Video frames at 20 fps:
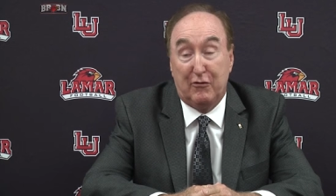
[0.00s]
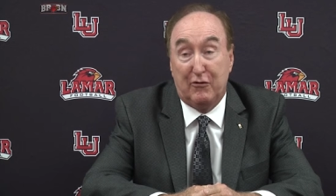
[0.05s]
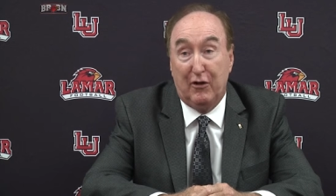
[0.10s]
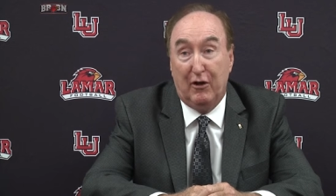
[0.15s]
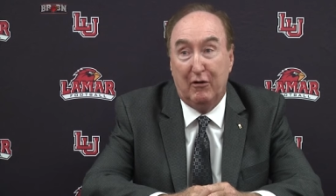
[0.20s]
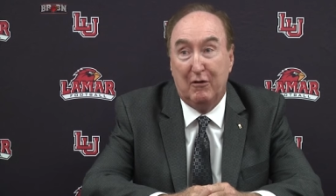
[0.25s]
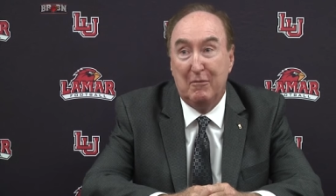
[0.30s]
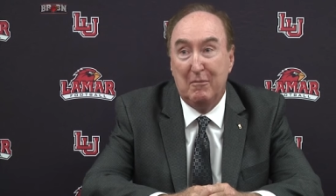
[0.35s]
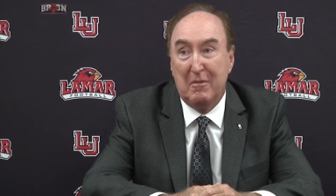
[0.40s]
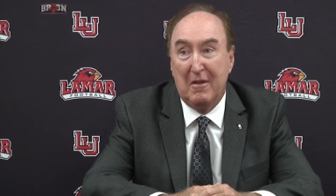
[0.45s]

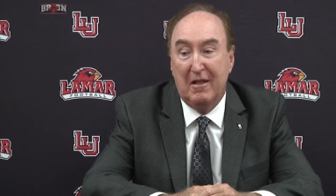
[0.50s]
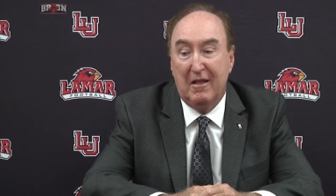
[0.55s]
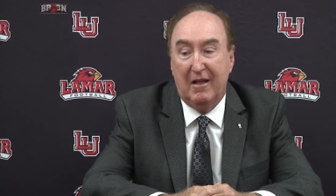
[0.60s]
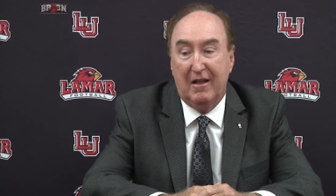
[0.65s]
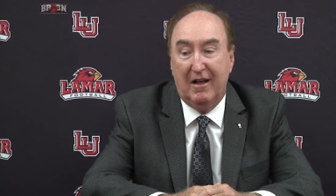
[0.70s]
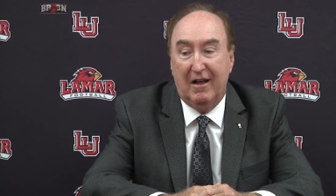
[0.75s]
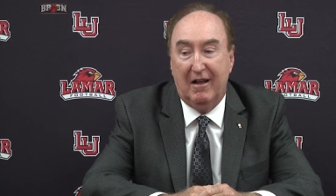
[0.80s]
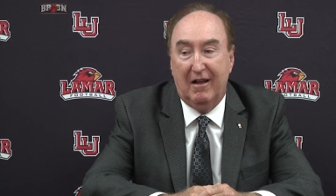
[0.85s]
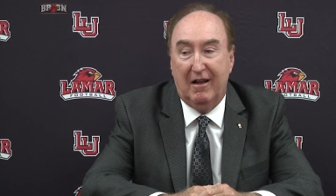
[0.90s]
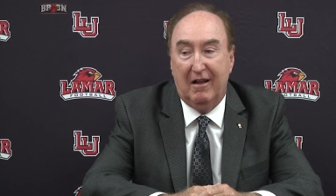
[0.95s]
So,
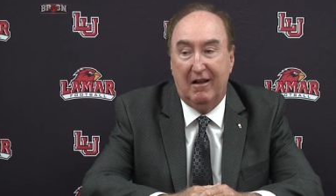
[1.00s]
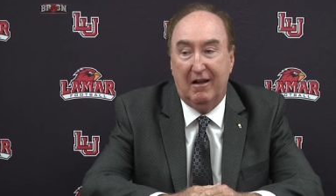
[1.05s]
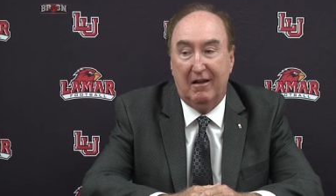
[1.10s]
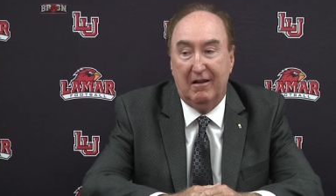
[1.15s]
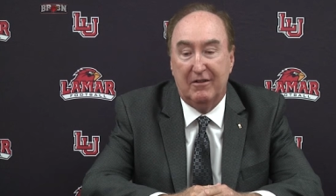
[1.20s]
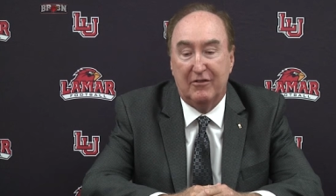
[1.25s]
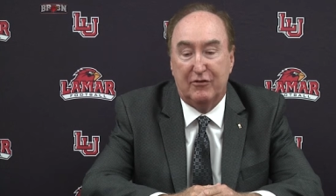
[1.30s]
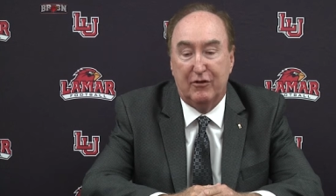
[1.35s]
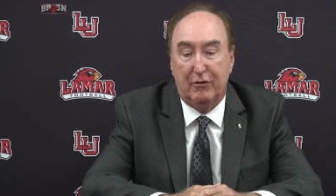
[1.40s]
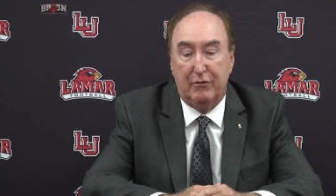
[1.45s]

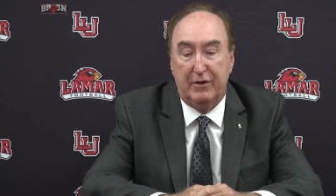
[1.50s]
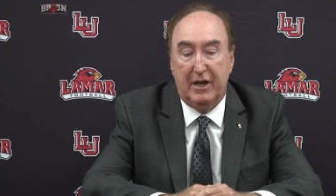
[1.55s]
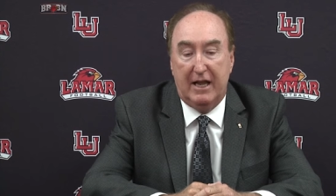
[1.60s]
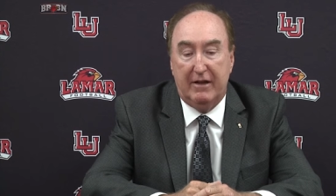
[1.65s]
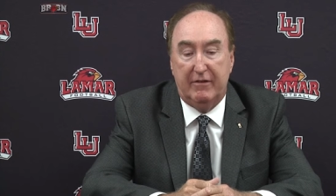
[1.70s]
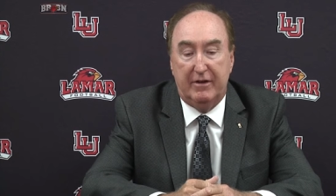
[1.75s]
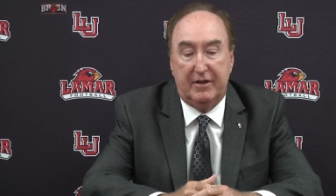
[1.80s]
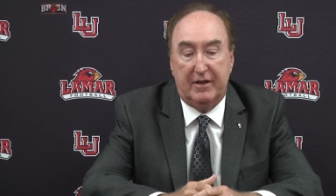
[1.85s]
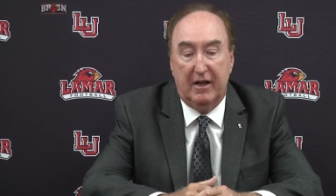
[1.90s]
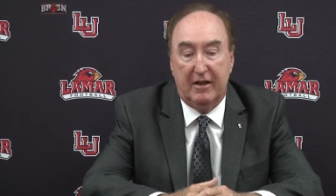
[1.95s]
uh, so
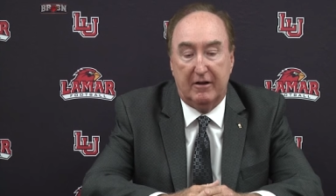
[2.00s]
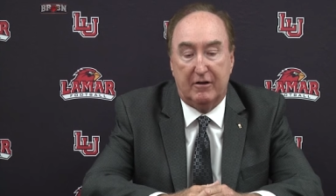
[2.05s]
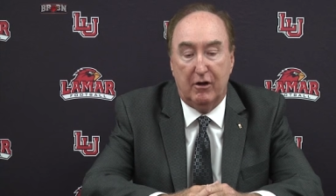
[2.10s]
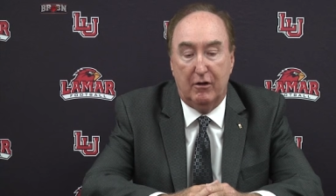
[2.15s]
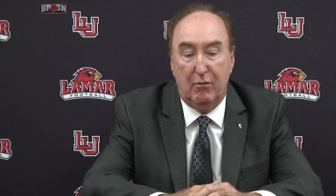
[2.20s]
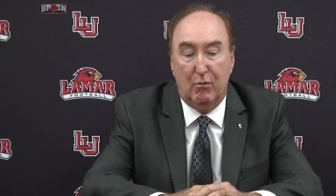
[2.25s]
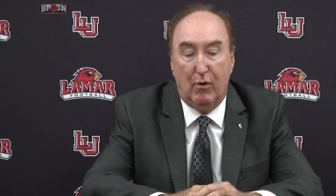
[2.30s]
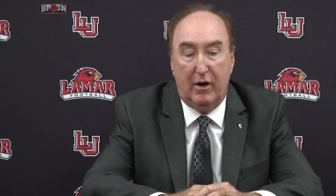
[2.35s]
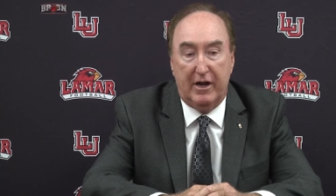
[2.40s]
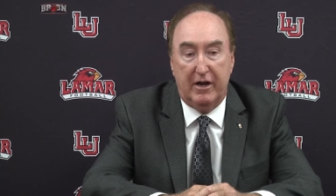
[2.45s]
David, I
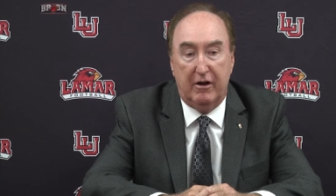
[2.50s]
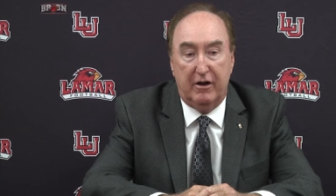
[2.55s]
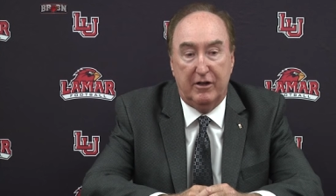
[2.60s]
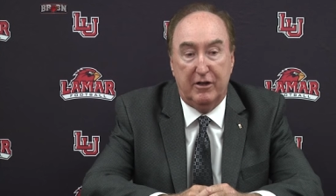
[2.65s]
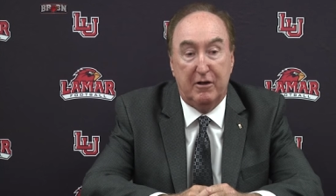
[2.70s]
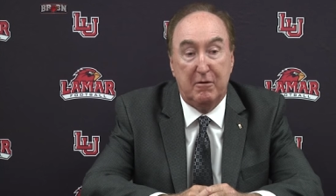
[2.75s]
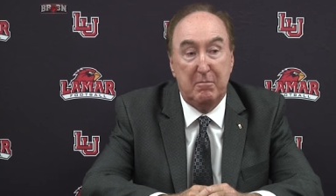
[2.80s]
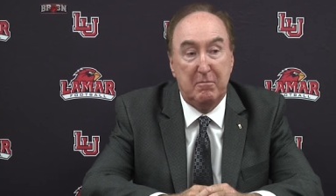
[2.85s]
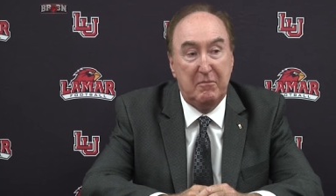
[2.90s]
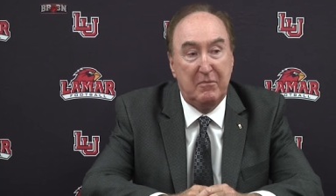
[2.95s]
couldn't wait on
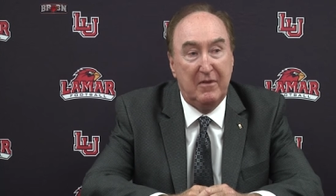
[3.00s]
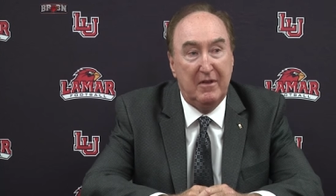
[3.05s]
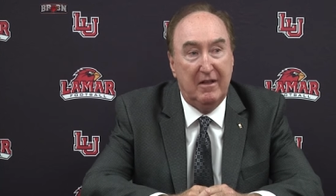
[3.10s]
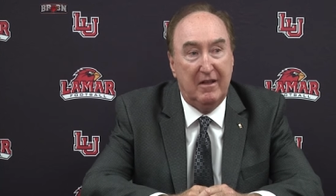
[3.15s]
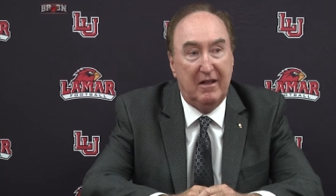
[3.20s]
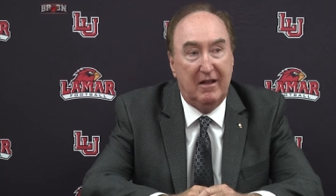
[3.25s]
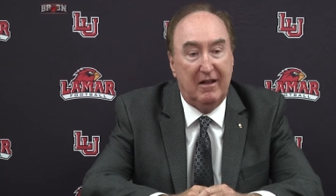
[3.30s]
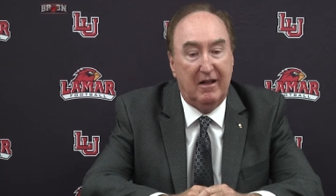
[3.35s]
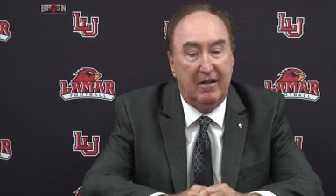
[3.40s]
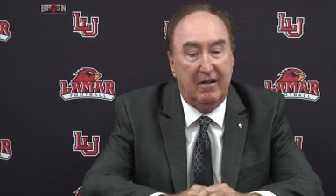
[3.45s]
you.
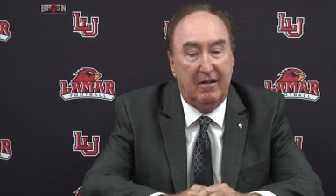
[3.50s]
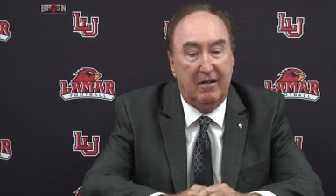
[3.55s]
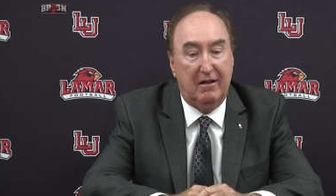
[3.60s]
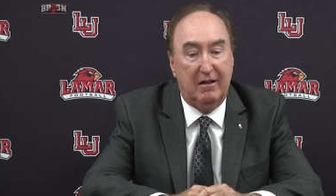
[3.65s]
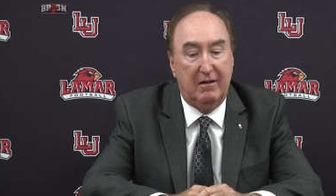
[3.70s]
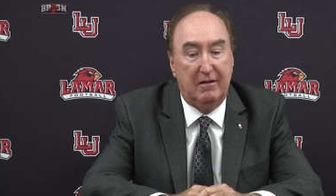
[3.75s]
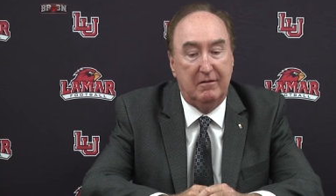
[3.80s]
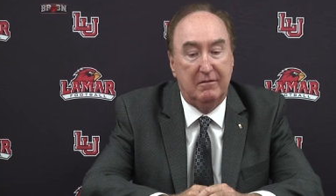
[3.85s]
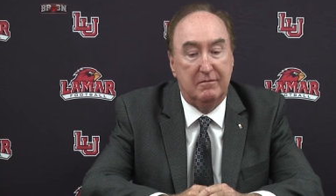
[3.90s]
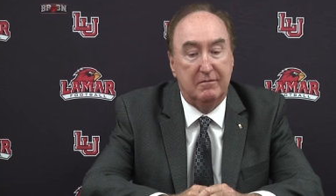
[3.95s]

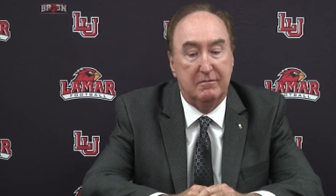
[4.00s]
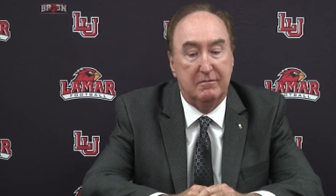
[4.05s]
Uh,